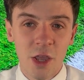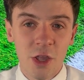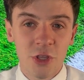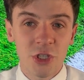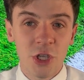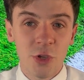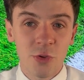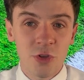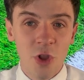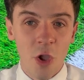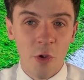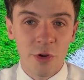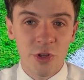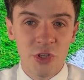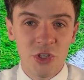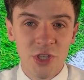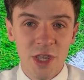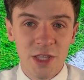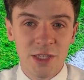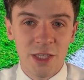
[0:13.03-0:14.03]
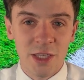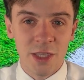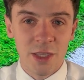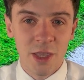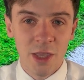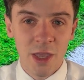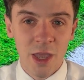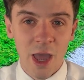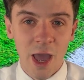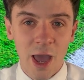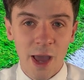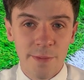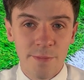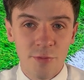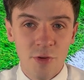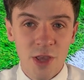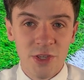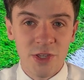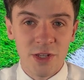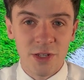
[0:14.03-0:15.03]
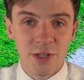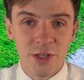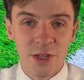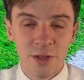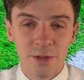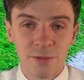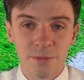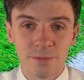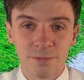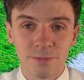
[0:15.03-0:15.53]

to Norwich City at present.